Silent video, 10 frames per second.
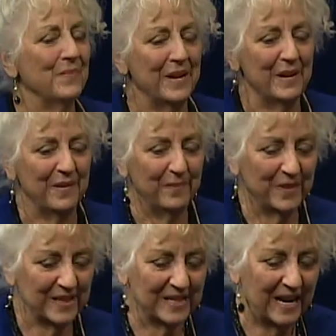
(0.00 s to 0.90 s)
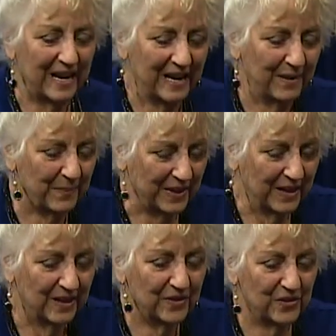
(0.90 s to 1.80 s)
me
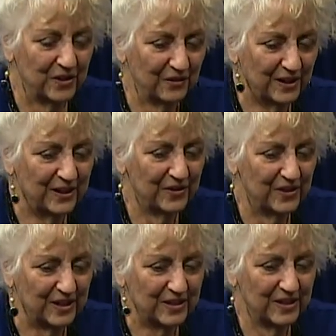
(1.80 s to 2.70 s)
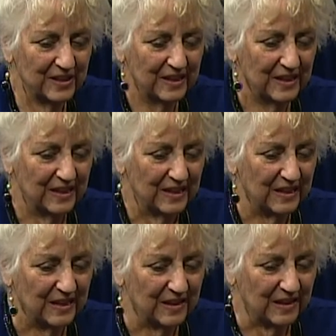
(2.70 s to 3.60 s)
because there is this
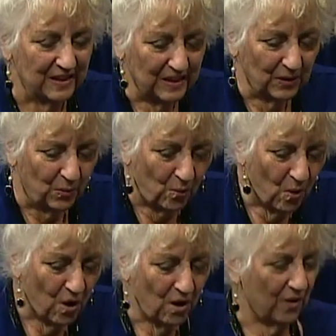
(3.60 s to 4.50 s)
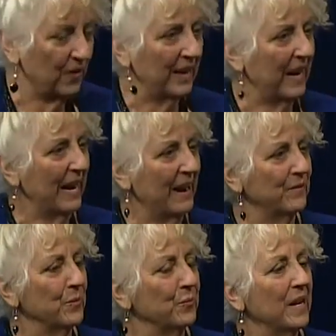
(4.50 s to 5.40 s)
little wall that I
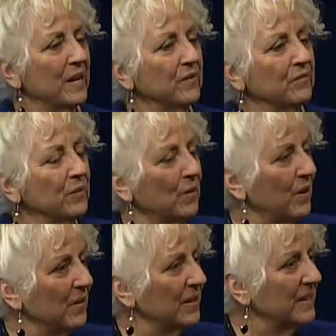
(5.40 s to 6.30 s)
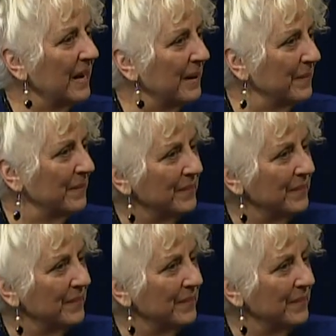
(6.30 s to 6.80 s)
have to break through all the time.